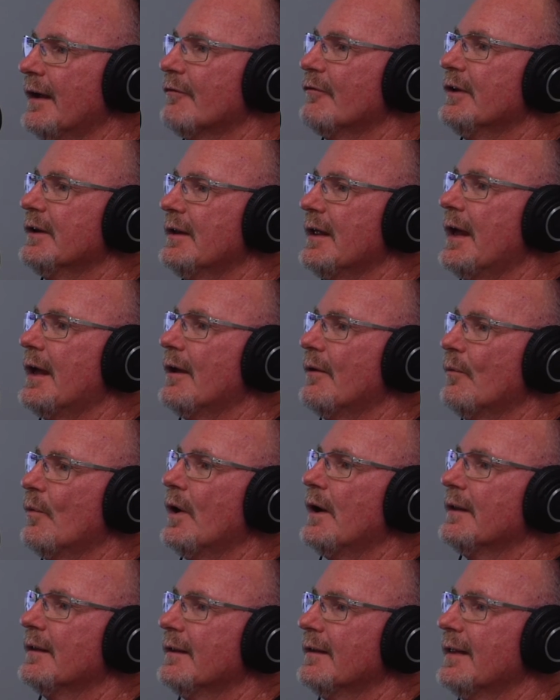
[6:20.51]
every day
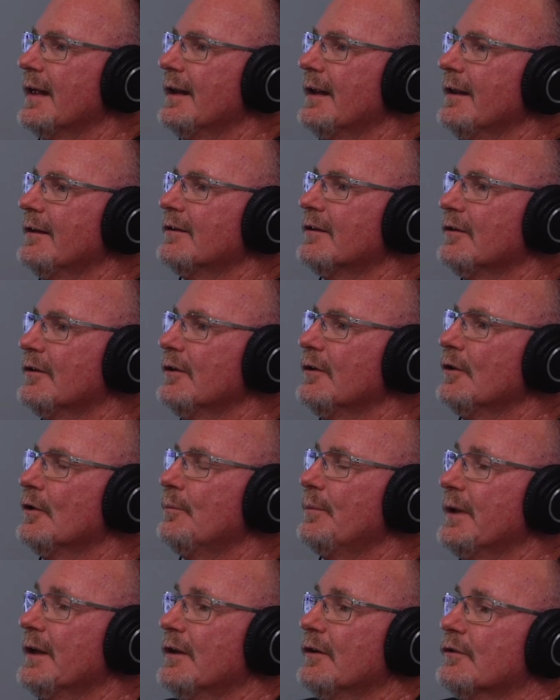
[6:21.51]
what they need to
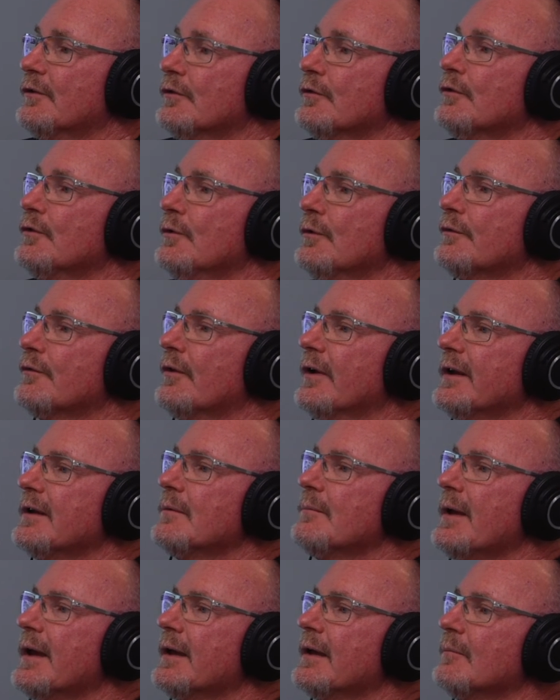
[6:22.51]
do because they're too afraid
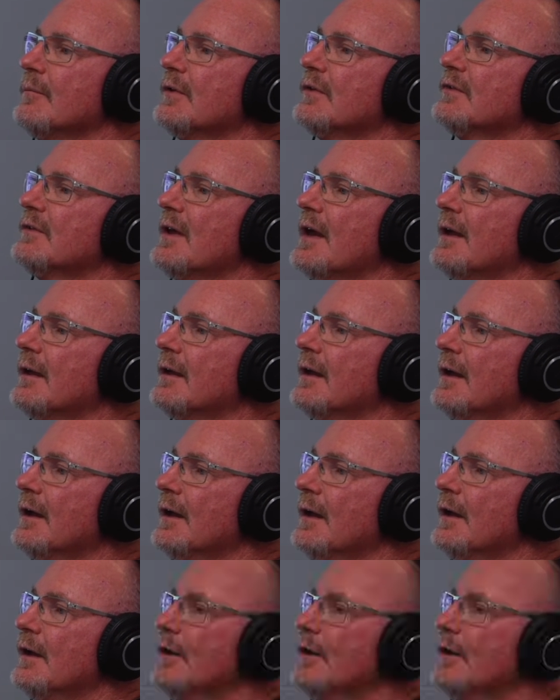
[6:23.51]
to make a mistake.